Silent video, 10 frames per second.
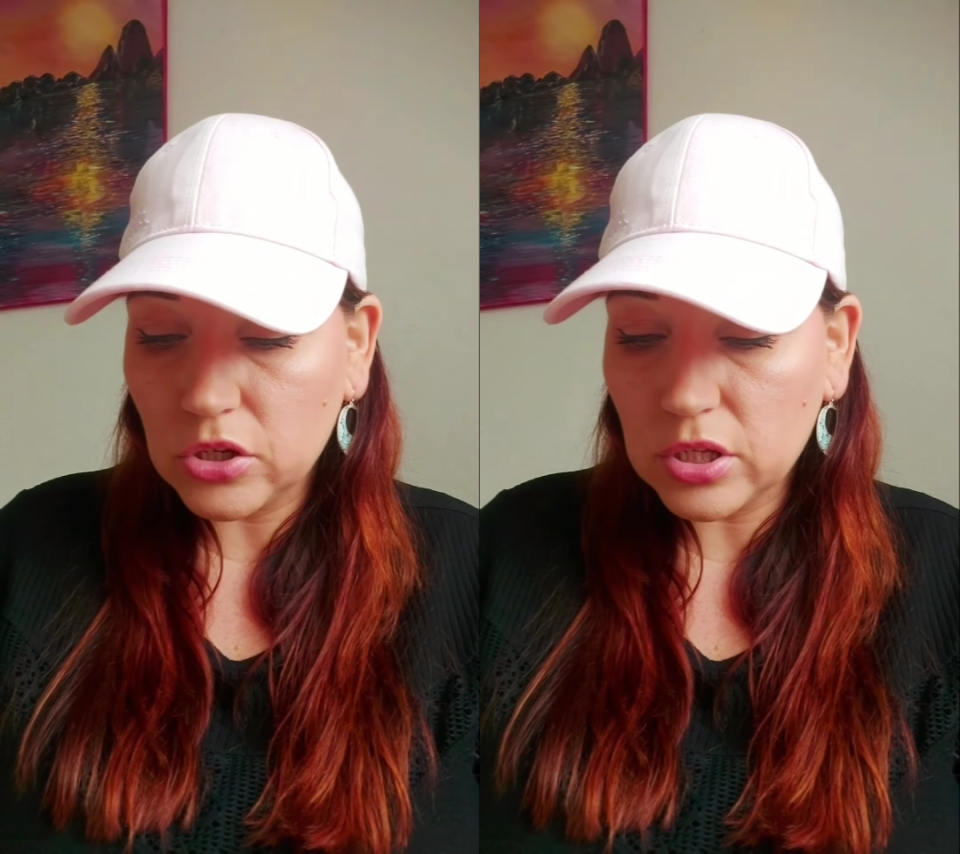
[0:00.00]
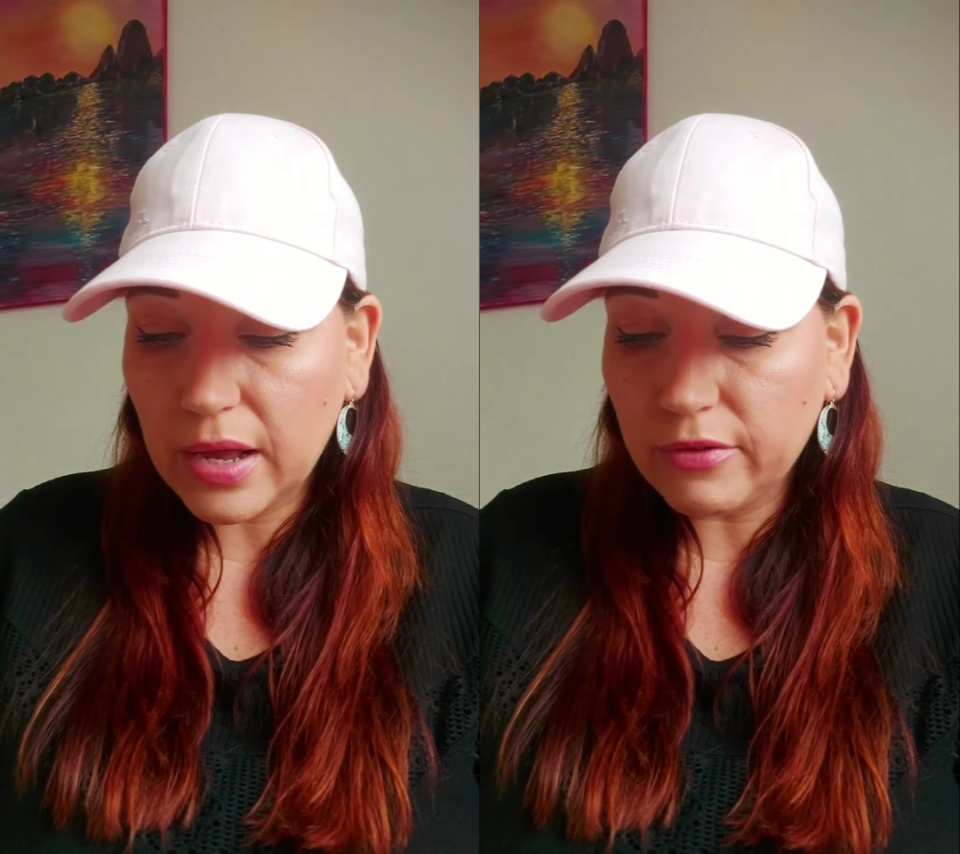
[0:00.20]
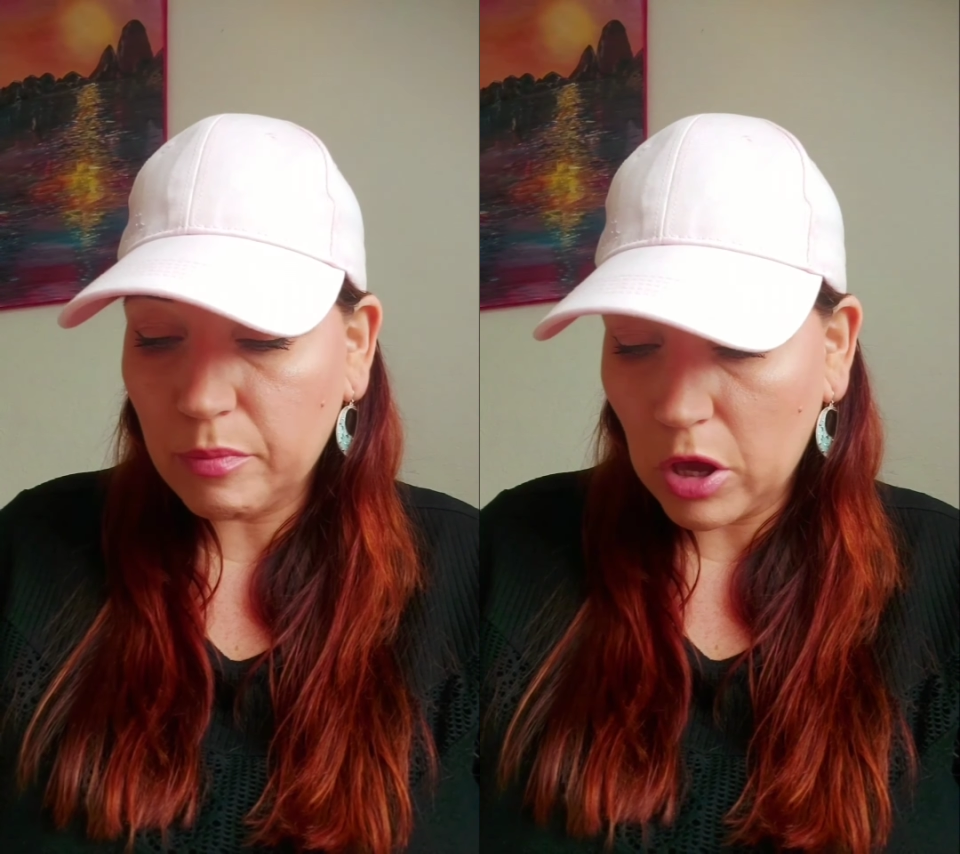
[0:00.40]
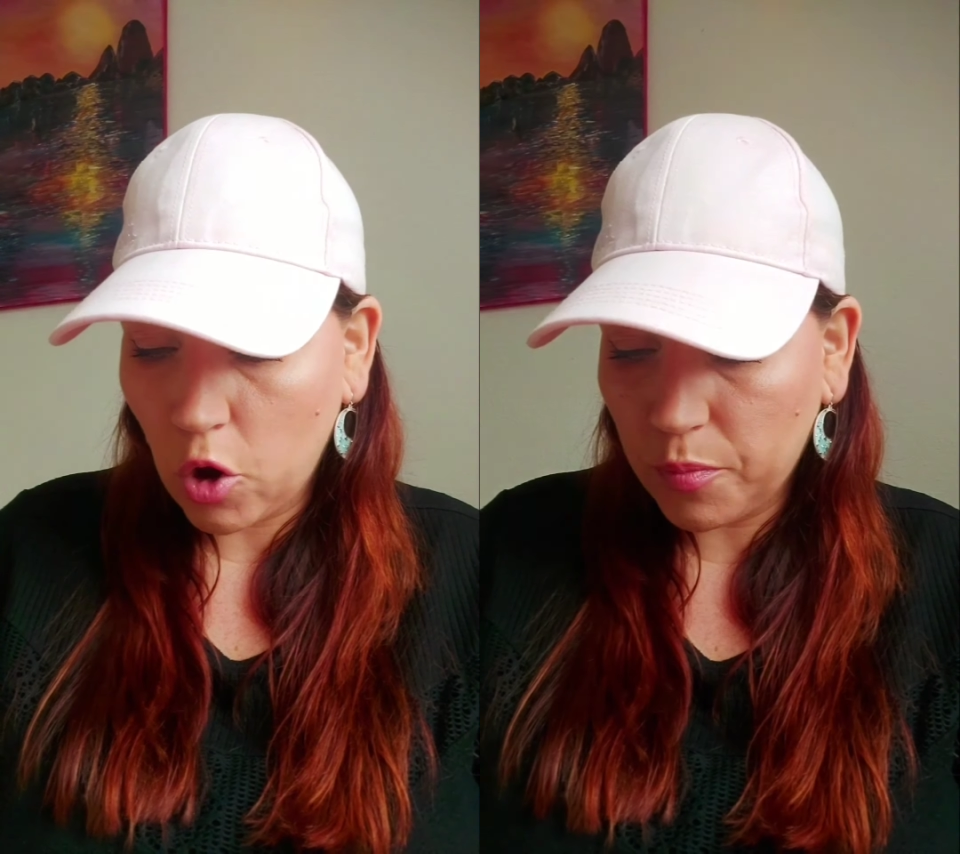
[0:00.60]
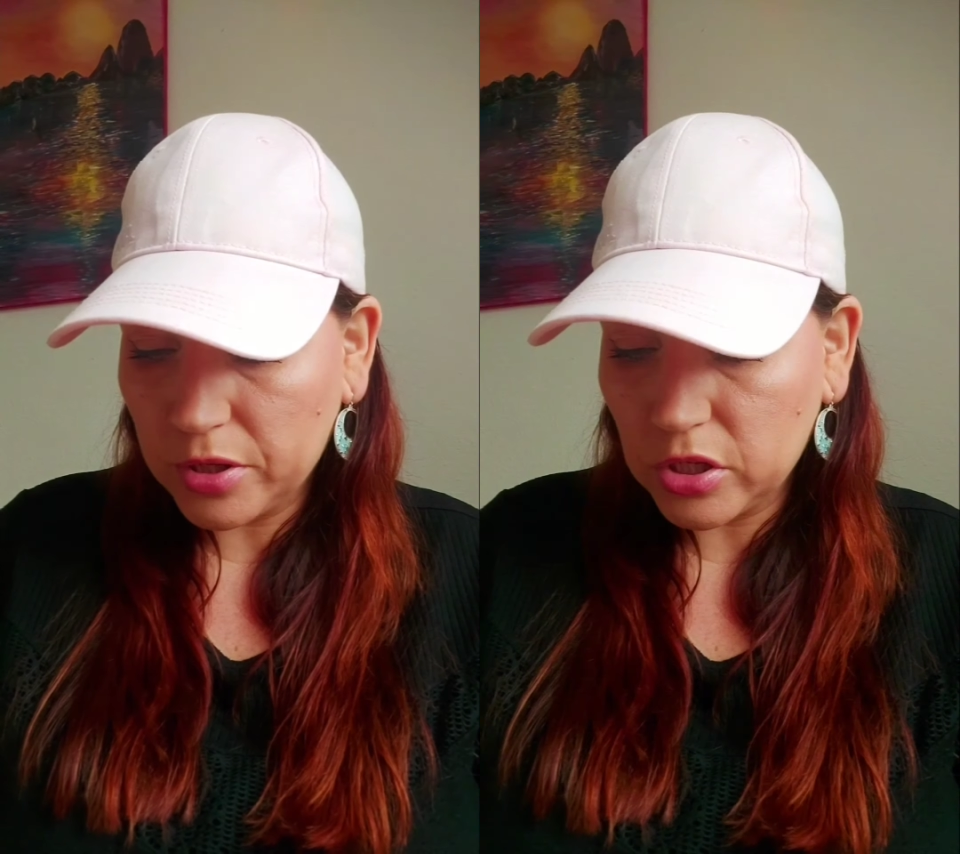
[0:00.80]
You just have to be
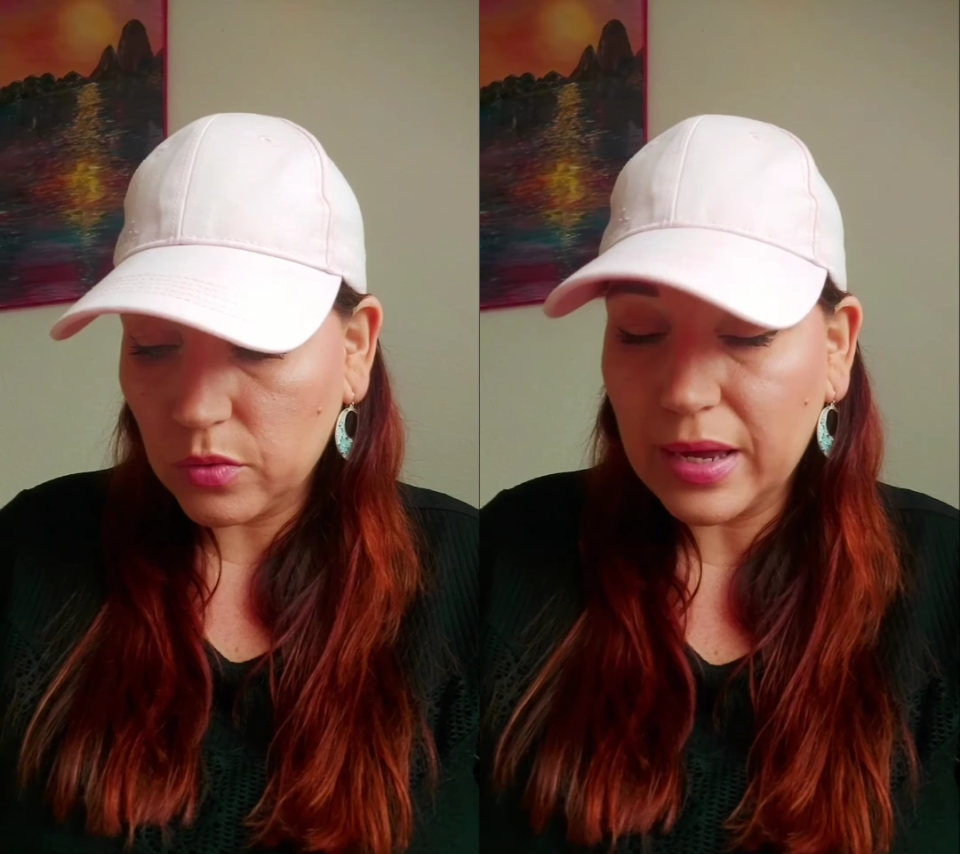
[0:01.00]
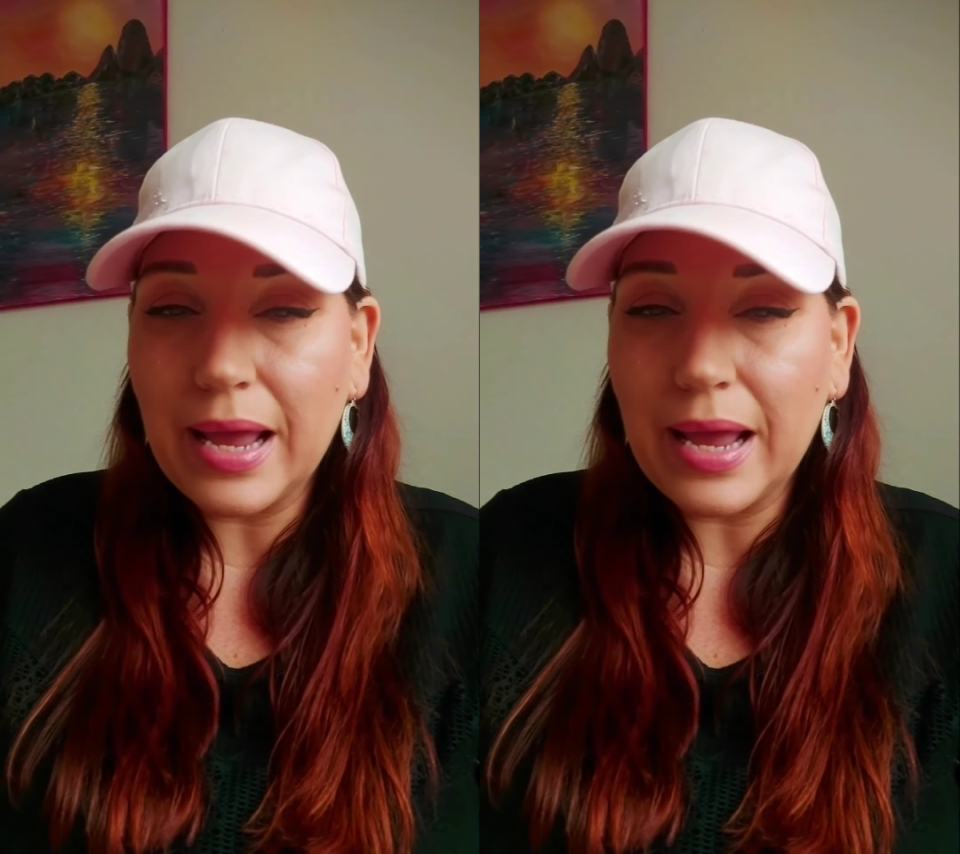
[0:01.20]
open to